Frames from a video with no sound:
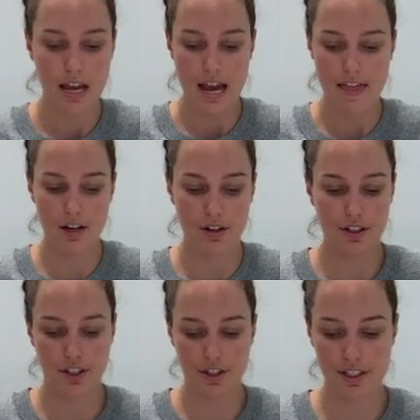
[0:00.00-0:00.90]
And then all
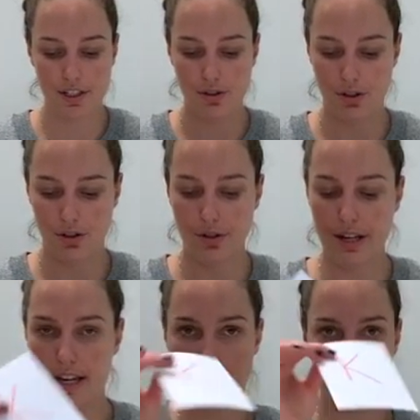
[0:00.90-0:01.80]
you're going to do
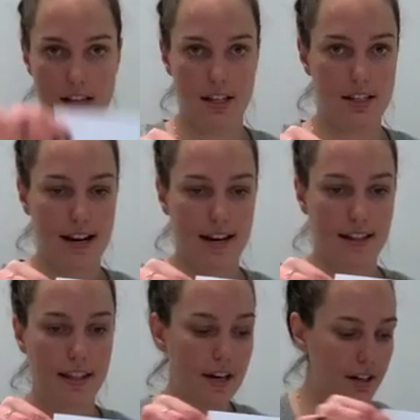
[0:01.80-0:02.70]
is take the
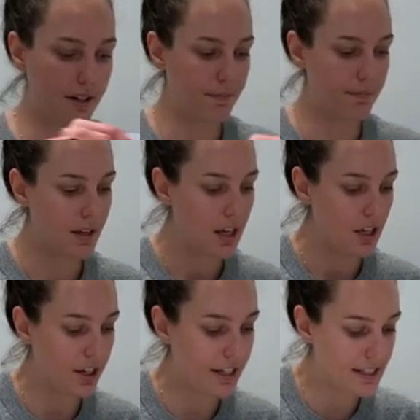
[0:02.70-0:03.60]
letter,
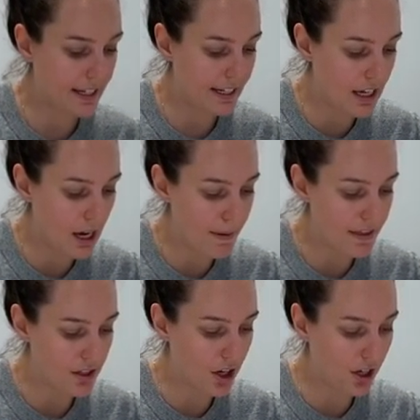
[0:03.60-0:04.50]
you can stick it up at
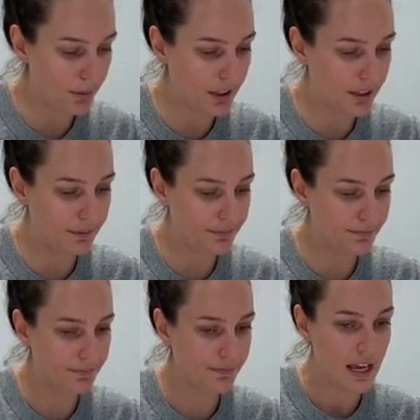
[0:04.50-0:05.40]
the top here.
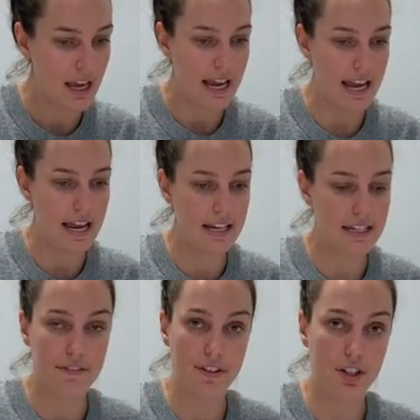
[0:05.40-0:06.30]
And
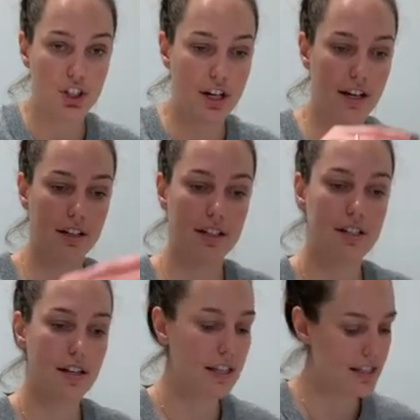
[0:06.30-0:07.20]
if your child is
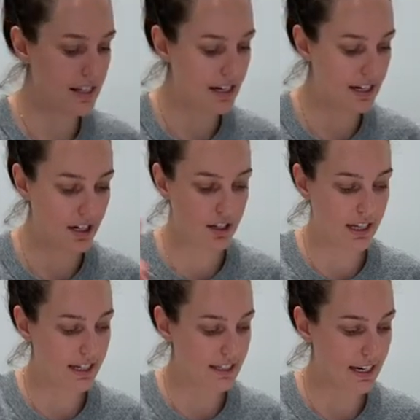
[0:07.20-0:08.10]
on this side here, they
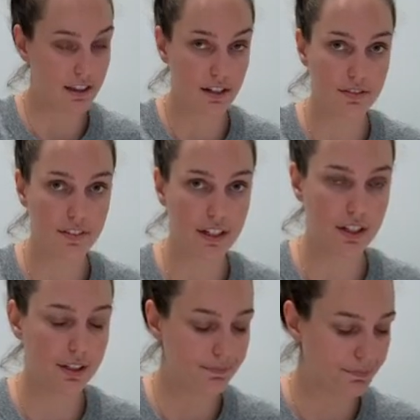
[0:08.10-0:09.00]
can take their
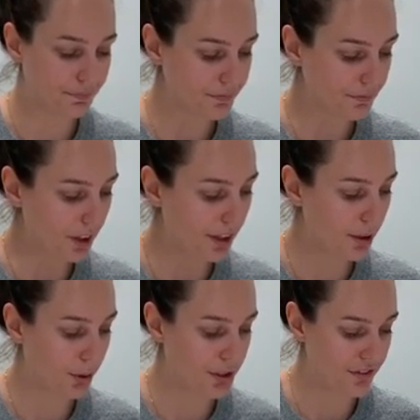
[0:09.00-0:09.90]
finger, their
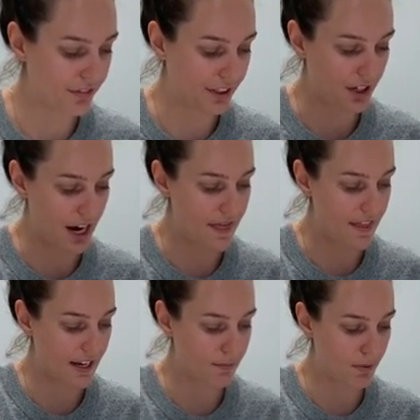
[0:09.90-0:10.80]
pointer finger, and
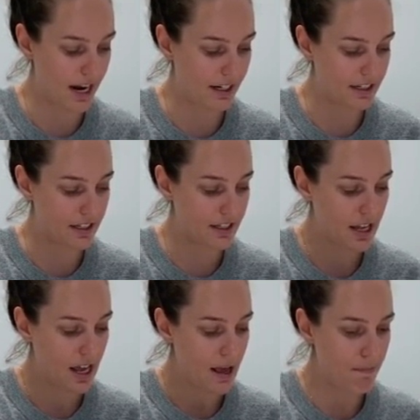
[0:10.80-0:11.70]
they can practice
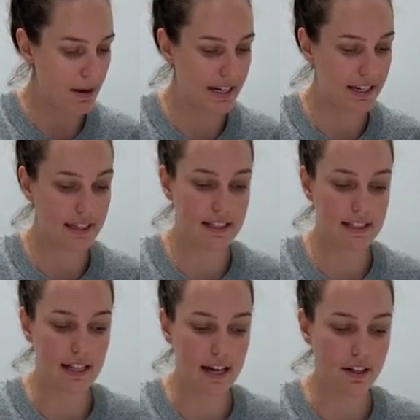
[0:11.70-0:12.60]
making this
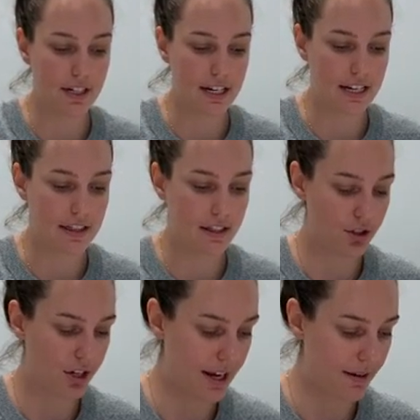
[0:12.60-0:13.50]
letter in the
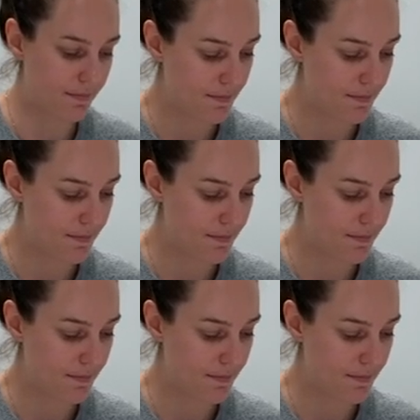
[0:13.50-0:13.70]
tray.